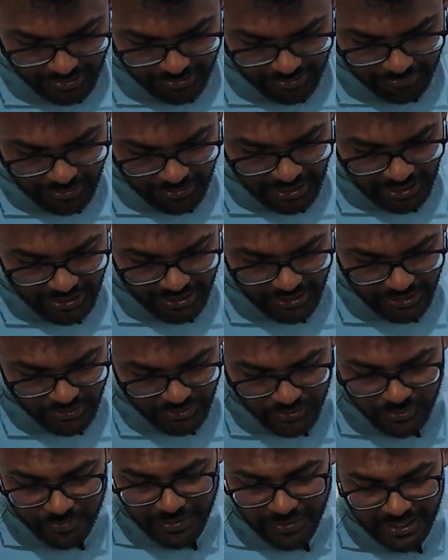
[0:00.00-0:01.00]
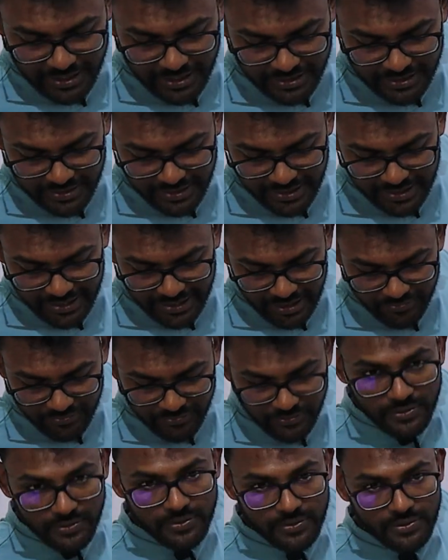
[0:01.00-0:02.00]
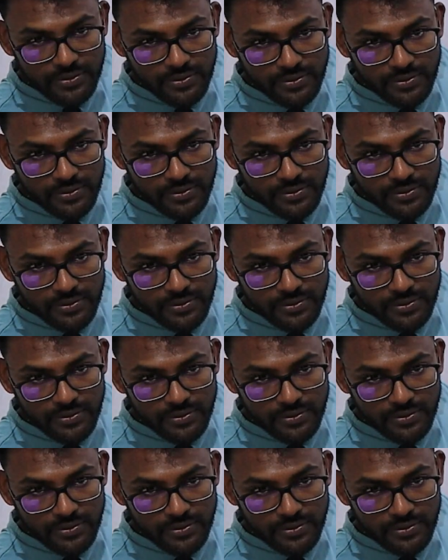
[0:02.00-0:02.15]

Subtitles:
Part 2, part 3 and 4. You